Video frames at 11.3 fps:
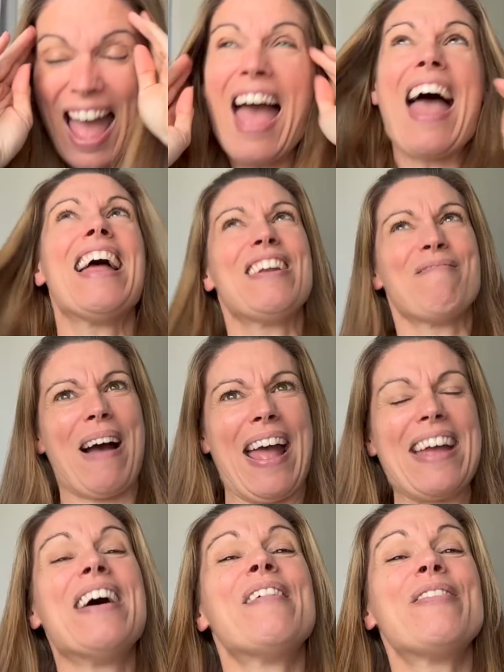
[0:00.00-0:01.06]

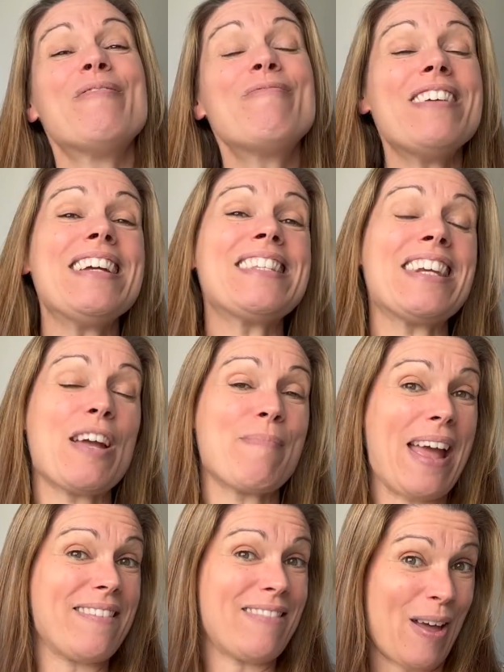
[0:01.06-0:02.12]
Anyway, the reason I
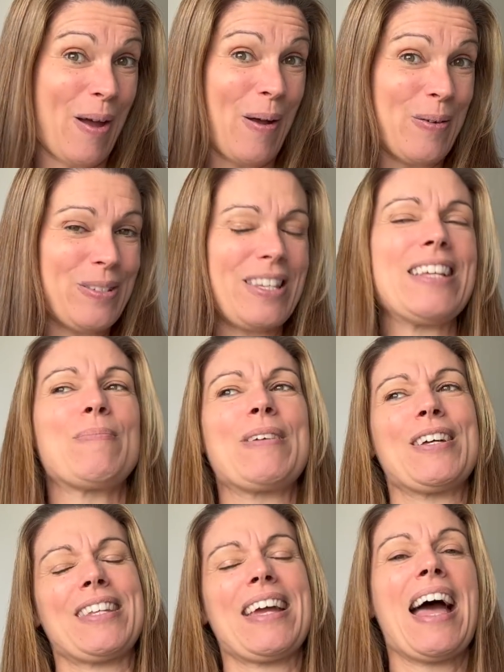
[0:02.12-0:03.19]
made those is
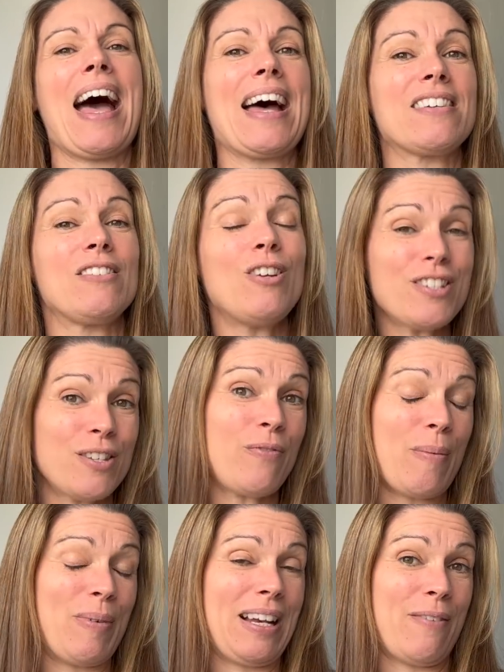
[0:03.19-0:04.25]
because I had lots of
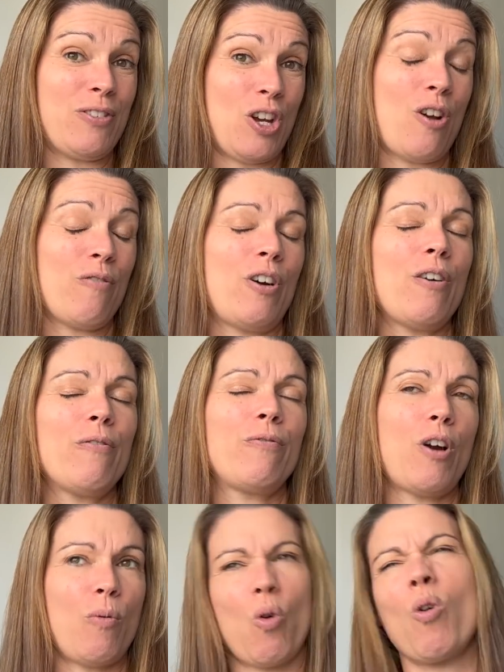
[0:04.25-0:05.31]
fabric left over
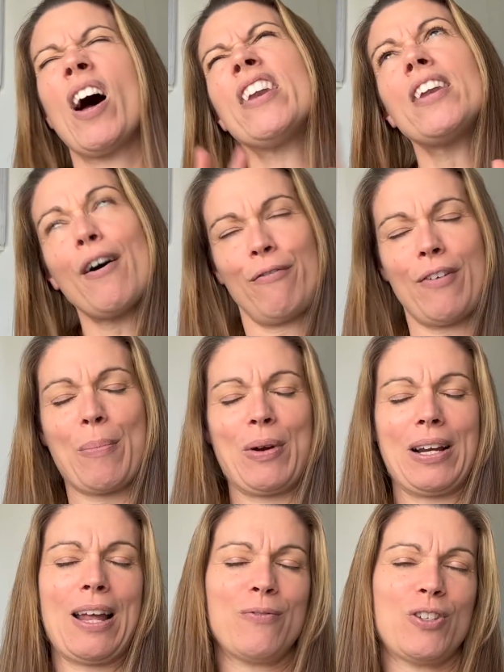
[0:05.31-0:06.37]
from, or enough
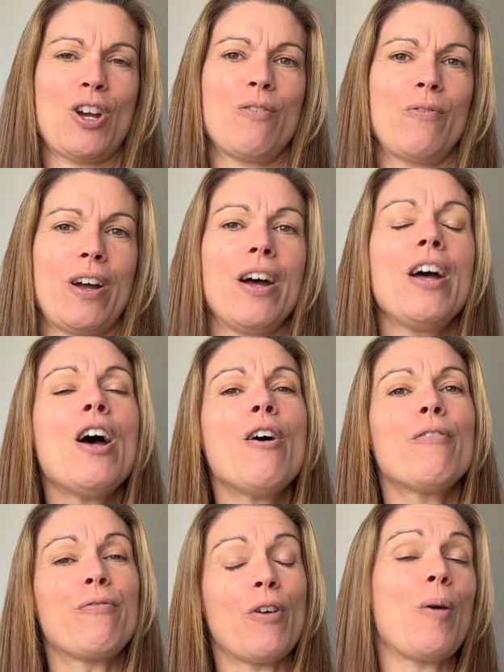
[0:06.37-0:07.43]
fabric left over
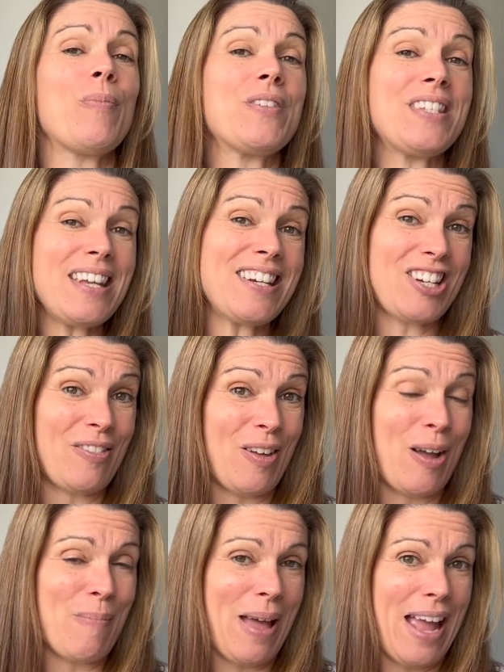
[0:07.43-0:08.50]
from the t-shirt that
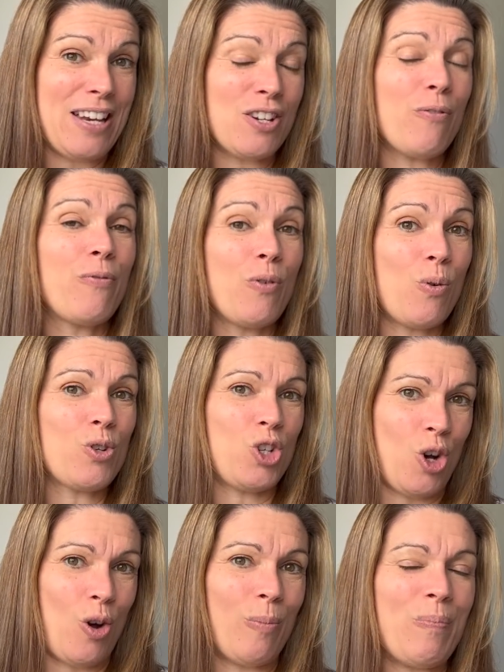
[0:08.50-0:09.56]
I made for
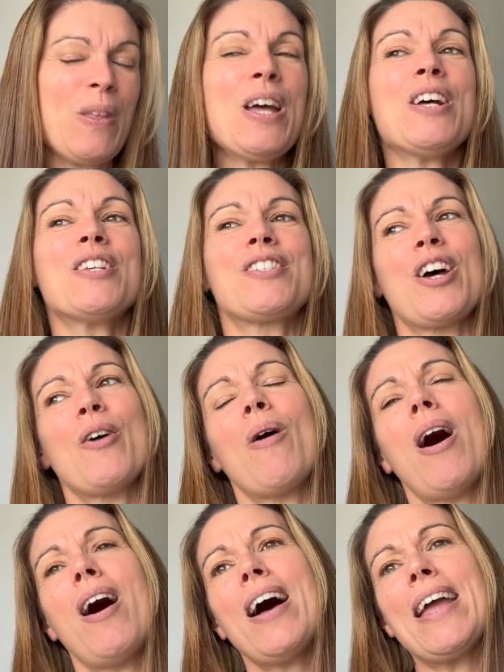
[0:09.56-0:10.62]
John. So
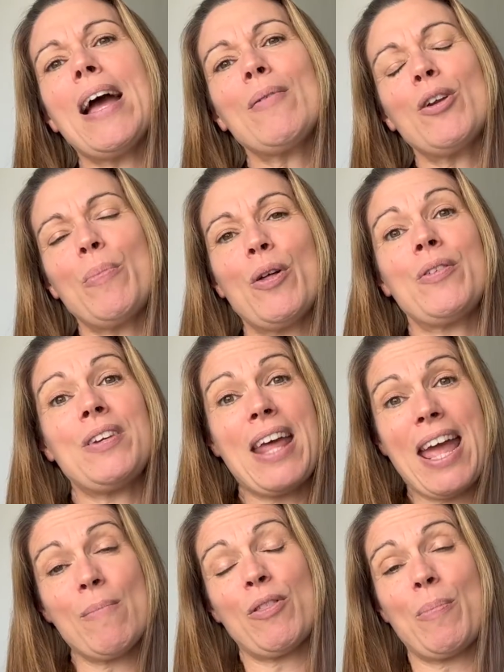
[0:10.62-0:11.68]
I am going to put the
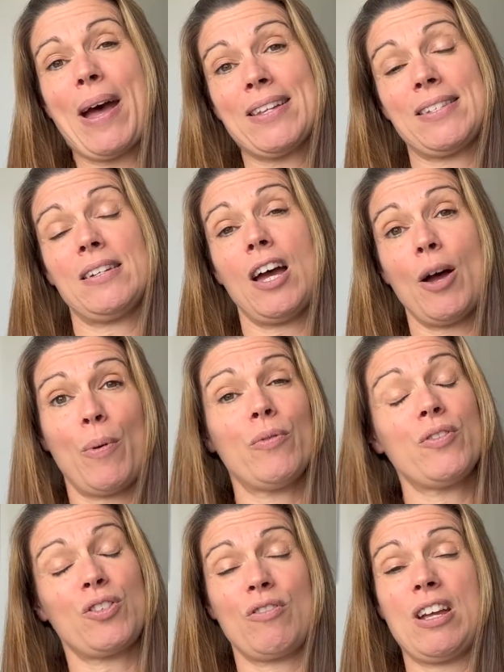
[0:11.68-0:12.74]
name of the pattern up on
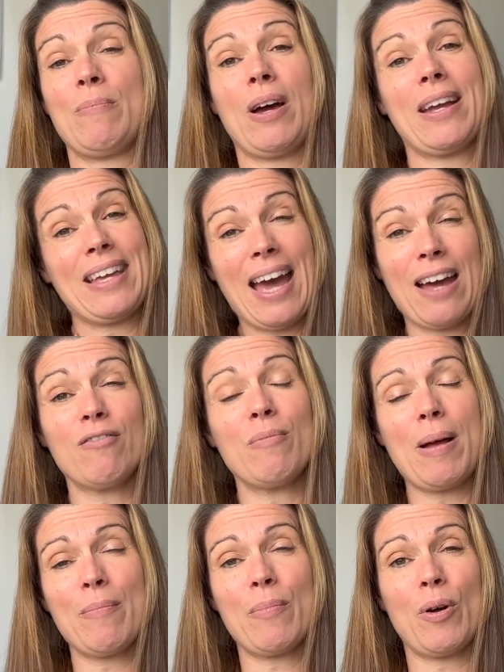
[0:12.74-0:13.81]
the screen, but I can't
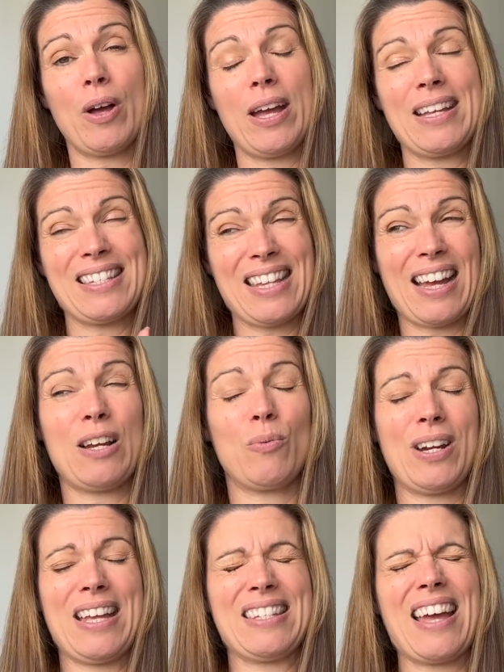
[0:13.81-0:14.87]
remember exactly what
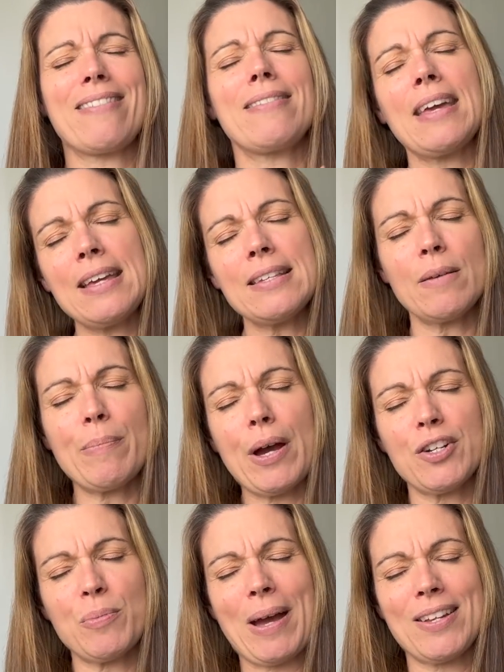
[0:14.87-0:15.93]
it is. I think it's a
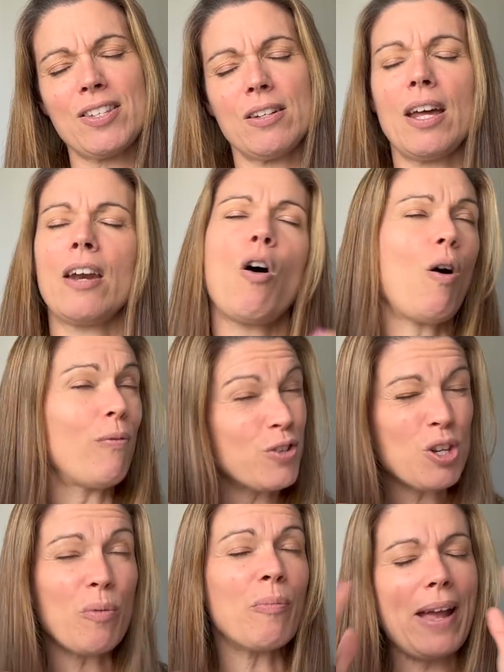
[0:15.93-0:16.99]
birder pattern, and off the
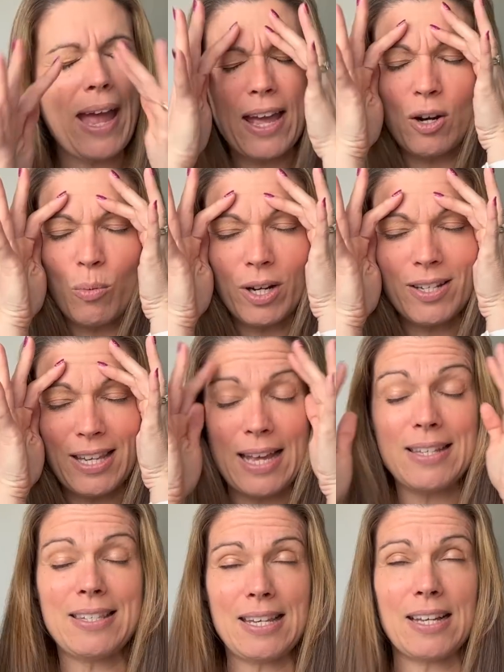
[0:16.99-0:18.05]
top of my head, I want to say
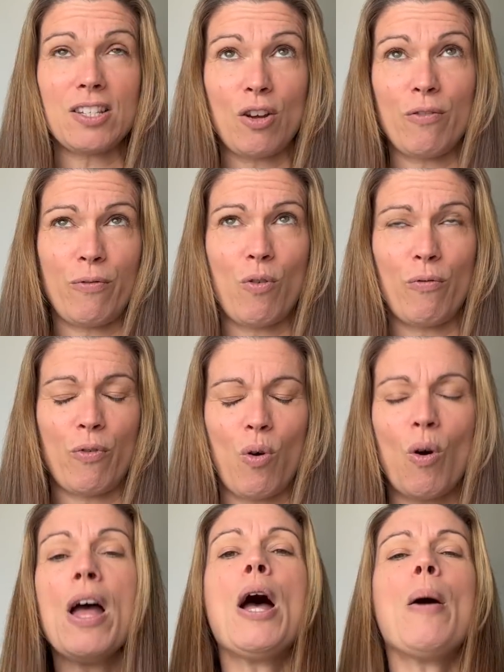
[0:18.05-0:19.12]
it's 6044,
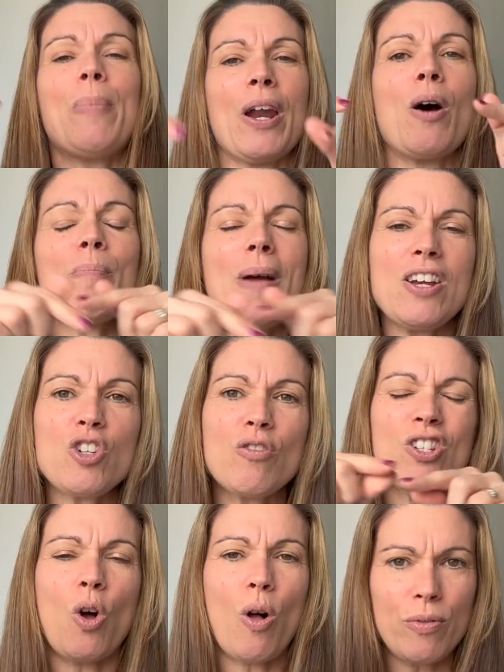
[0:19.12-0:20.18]
but I'll make sure
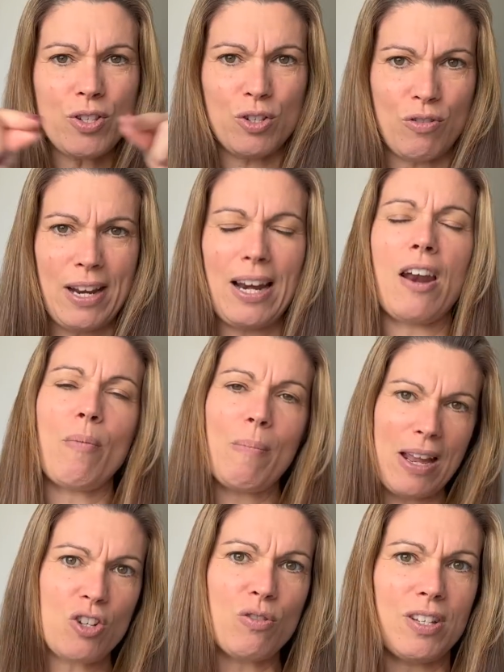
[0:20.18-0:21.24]
it's on the screen and I'll
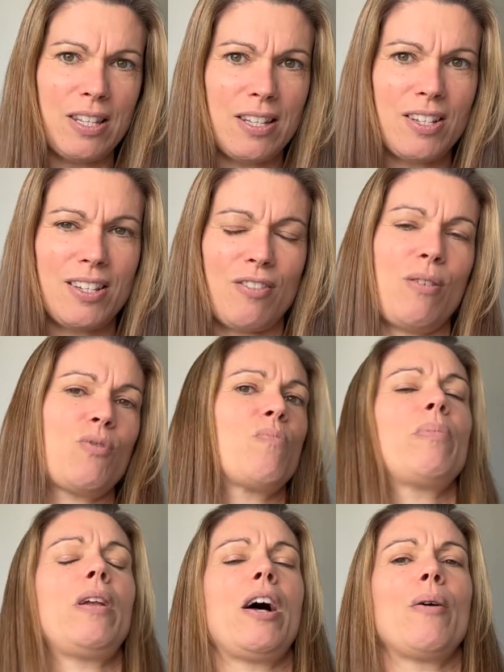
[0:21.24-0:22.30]
make sure it's in the description
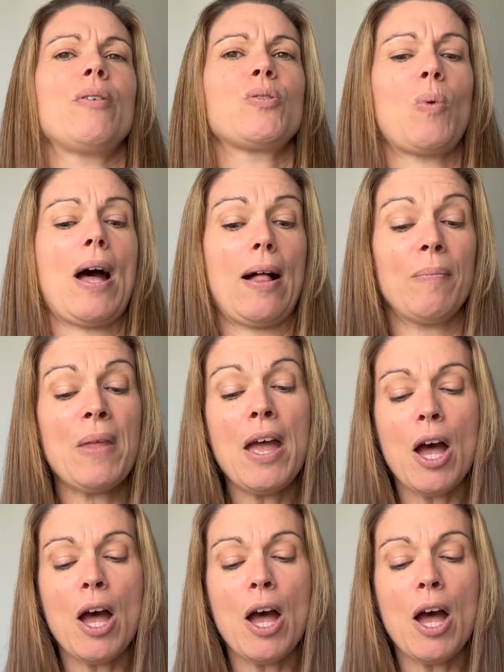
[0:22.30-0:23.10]
below as well.